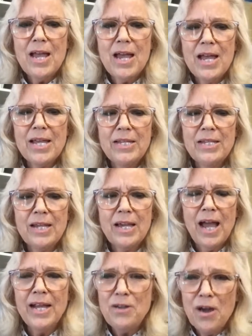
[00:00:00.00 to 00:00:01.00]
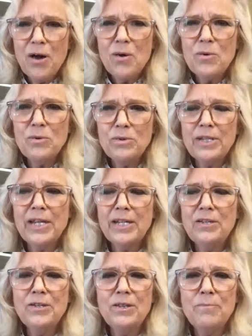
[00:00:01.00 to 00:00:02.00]
And I know
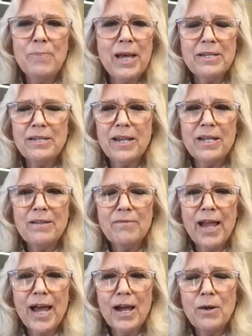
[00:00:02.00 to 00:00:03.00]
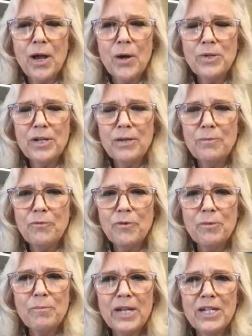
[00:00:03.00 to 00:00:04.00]
led to the best kind of outcome
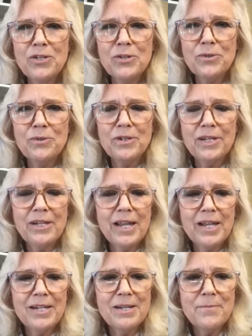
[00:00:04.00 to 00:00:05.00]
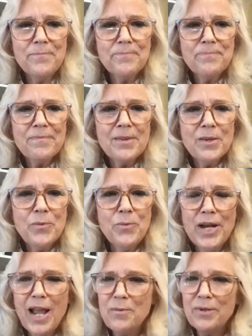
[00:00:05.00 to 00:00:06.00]
for my children. And
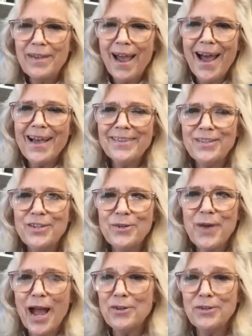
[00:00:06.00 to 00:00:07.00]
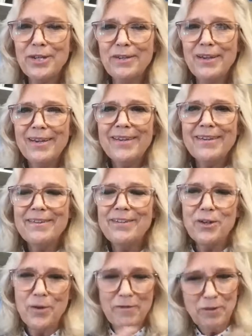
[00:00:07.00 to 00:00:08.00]
when I was asked to actually,
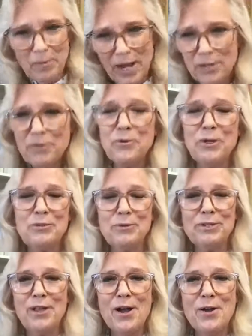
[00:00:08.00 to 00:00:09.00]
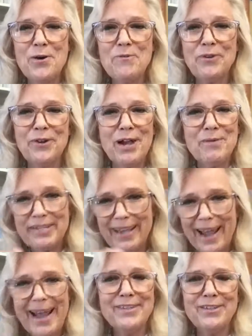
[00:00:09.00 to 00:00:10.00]
after my divorce was long over, I was
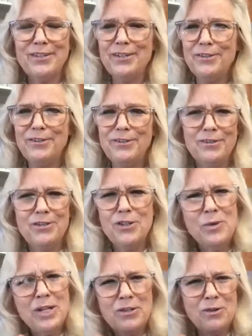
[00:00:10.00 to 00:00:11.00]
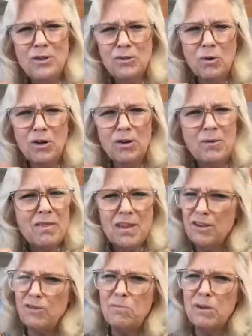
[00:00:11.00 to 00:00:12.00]
asked, do you want to do this work? We
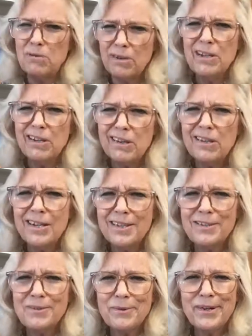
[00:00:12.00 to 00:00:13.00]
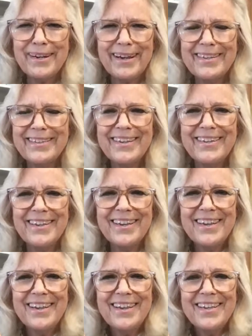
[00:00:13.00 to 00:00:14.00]
think you'd be really good at this work. I said,
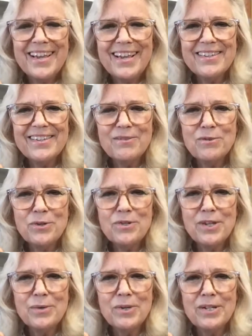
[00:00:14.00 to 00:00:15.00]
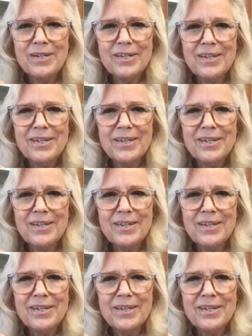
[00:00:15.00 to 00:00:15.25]
yes, of course I would,